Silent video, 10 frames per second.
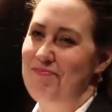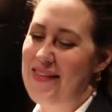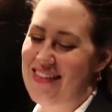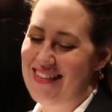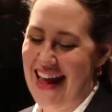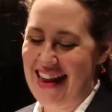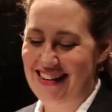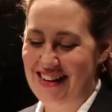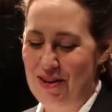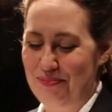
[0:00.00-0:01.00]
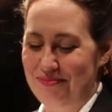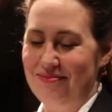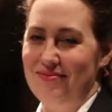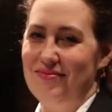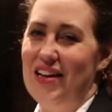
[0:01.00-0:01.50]
Mrs. Stanton,
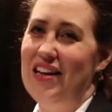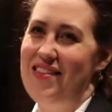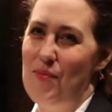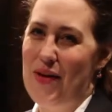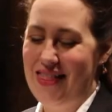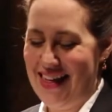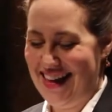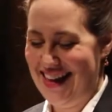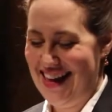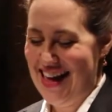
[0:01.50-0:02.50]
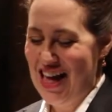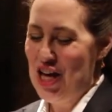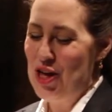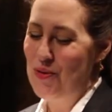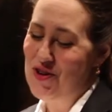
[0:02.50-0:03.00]
Elizabeth,
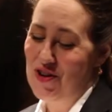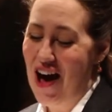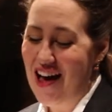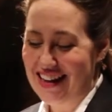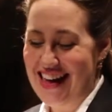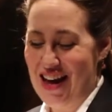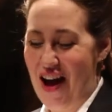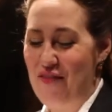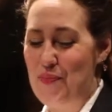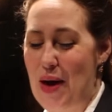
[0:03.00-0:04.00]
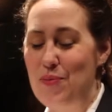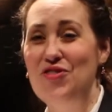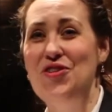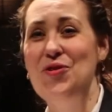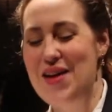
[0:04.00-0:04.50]
you and your colleague here have a paper
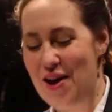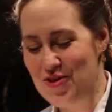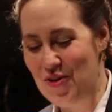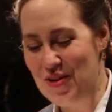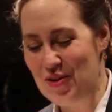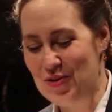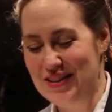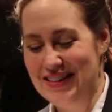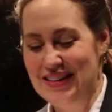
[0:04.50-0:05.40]
too now, don't you?